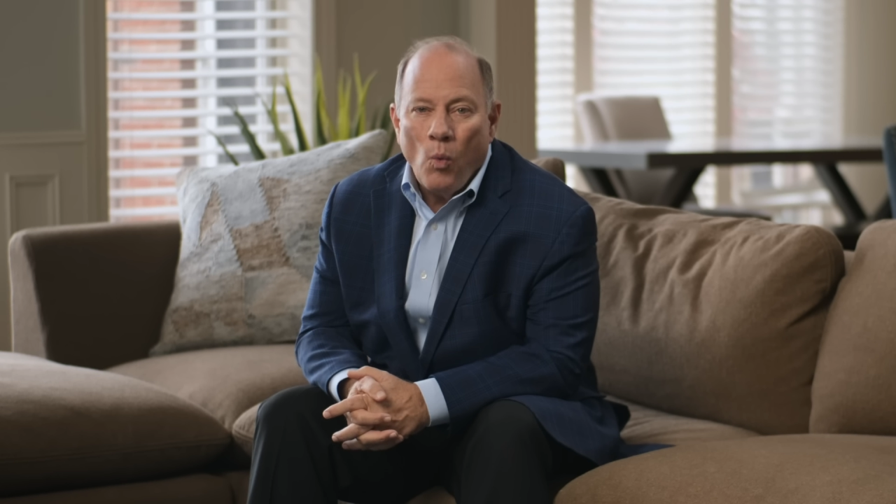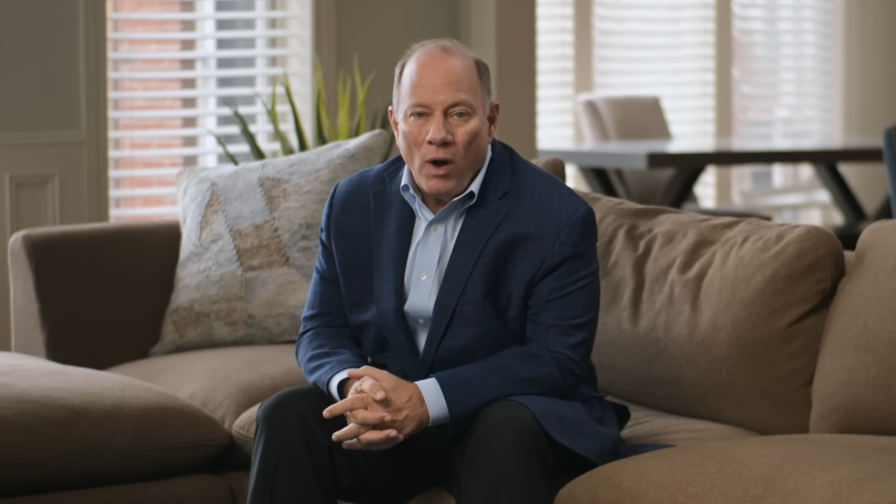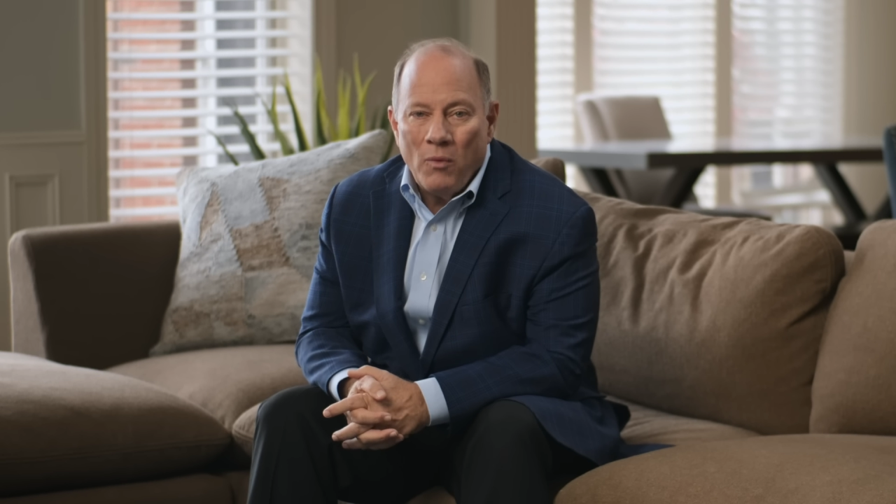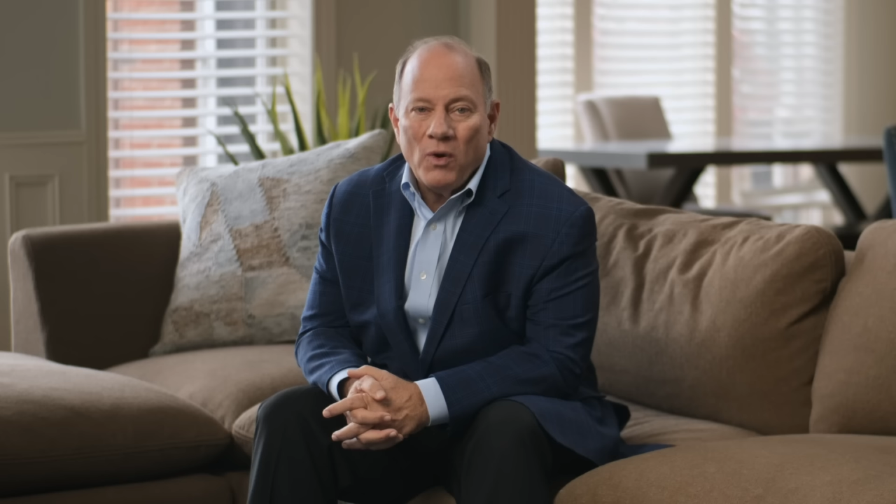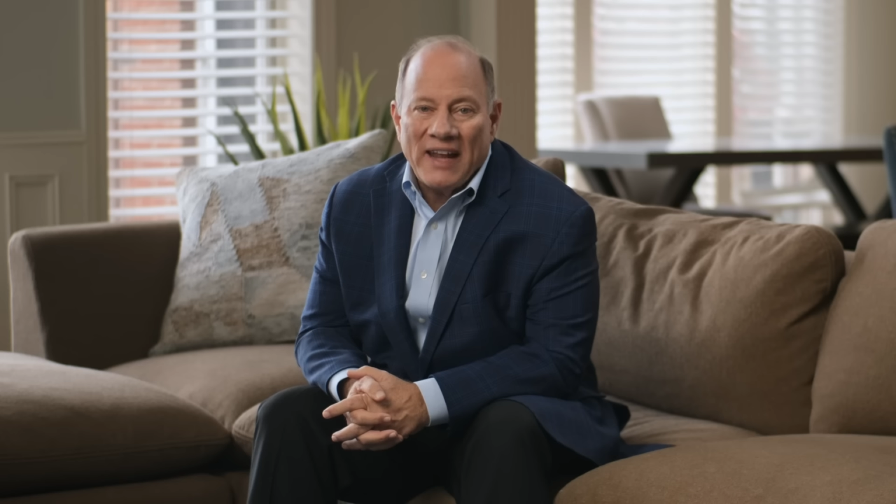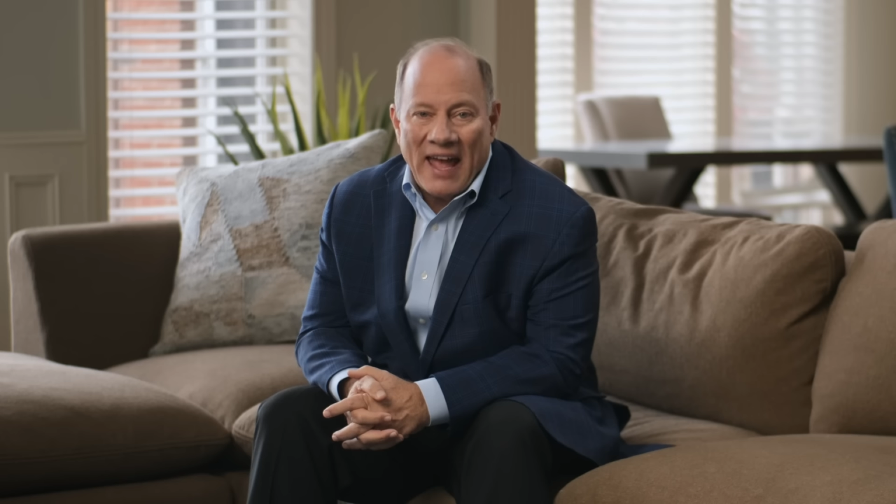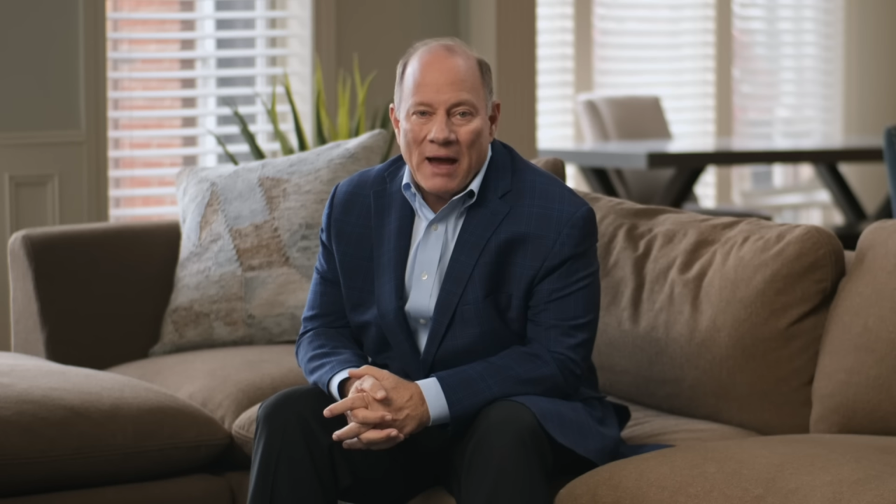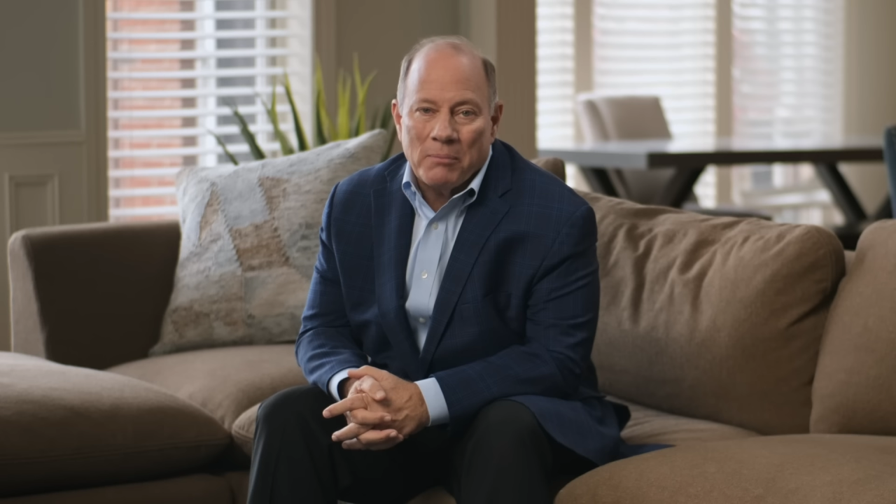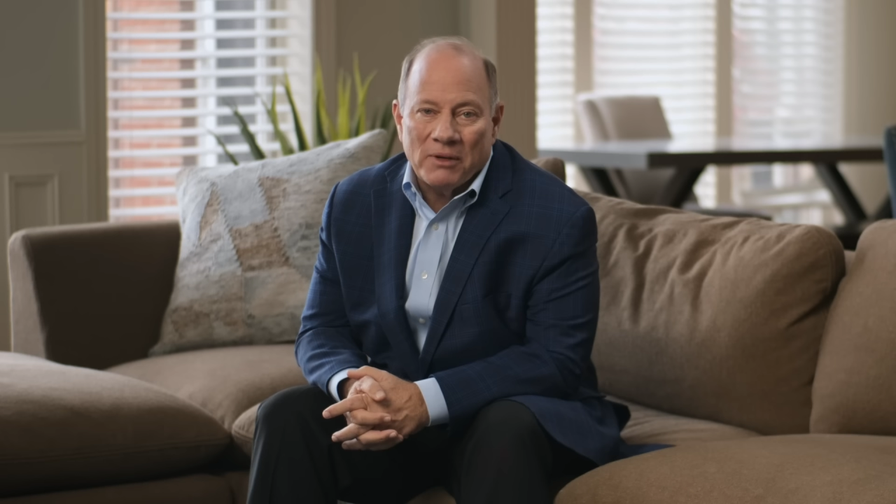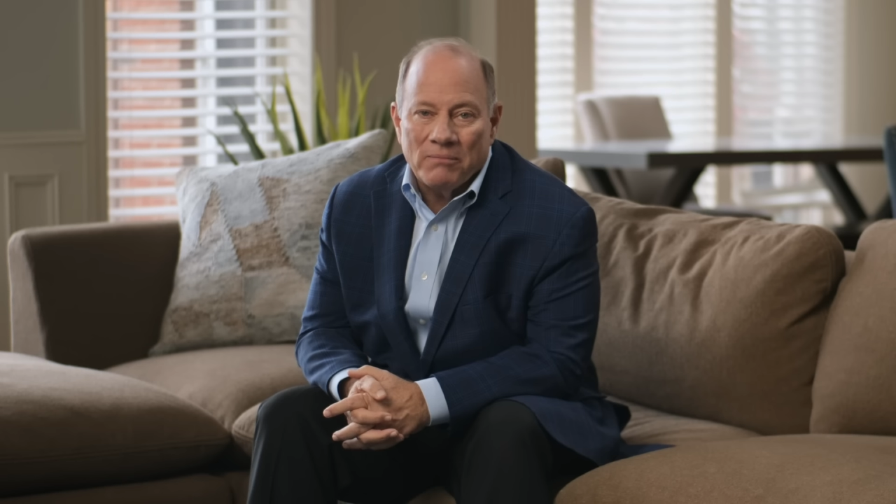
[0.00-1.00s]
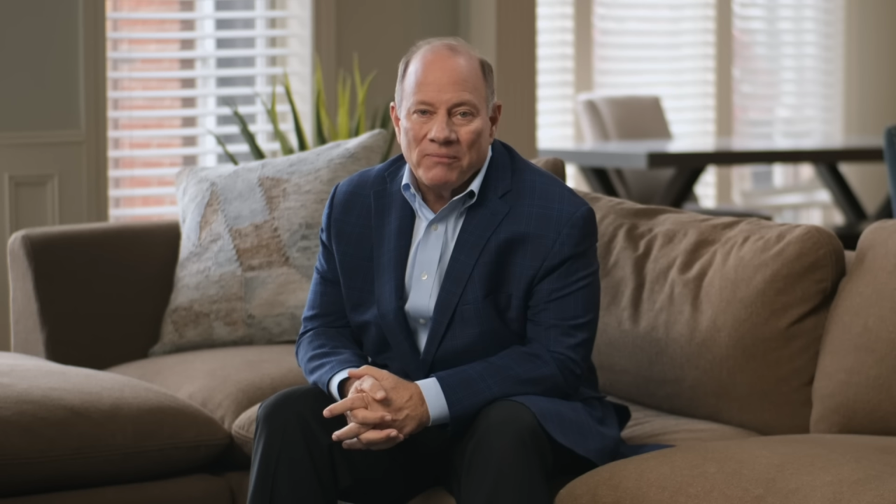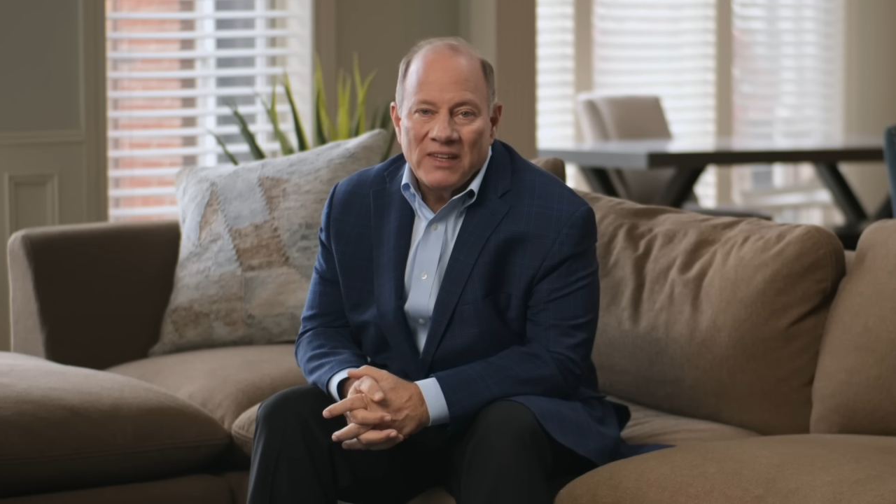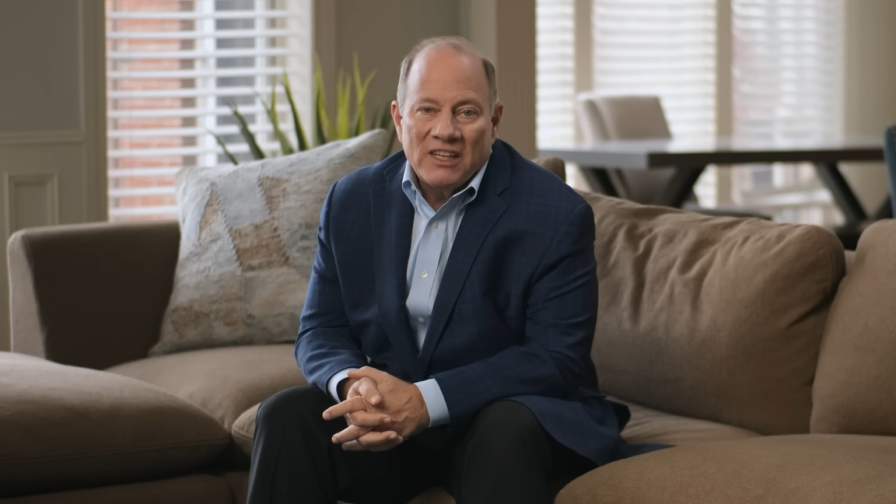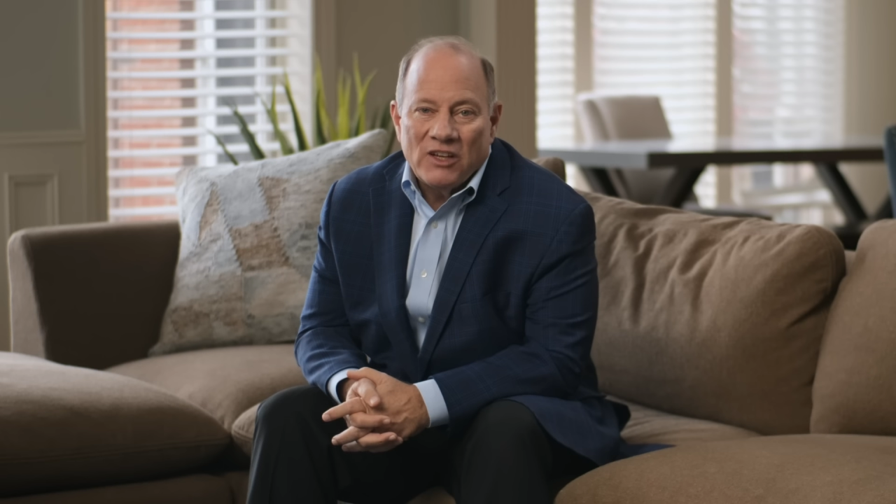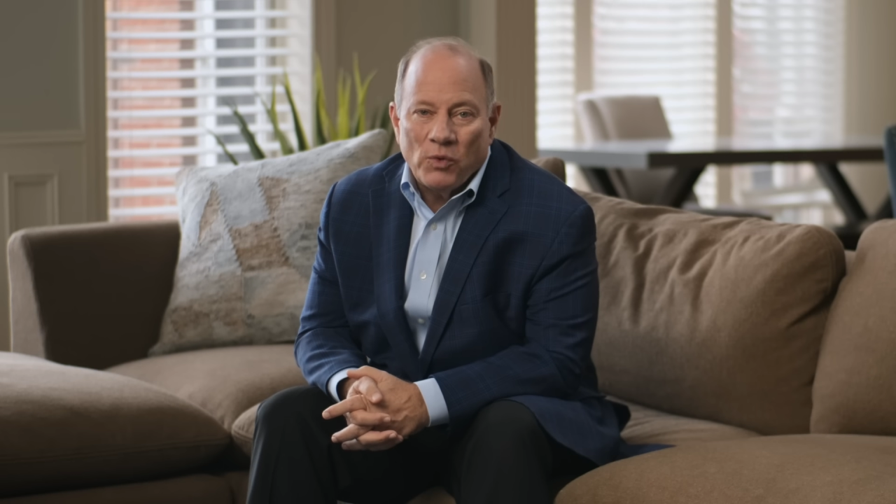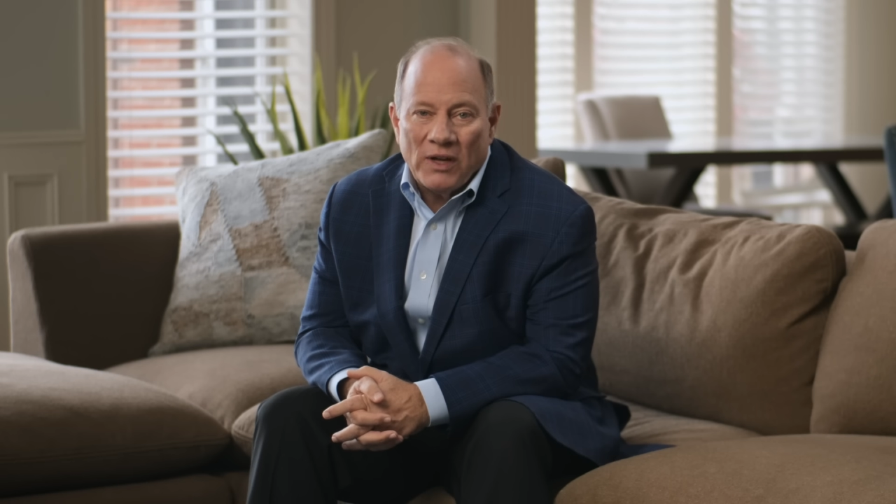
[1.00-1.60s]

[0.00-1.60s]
What would happen if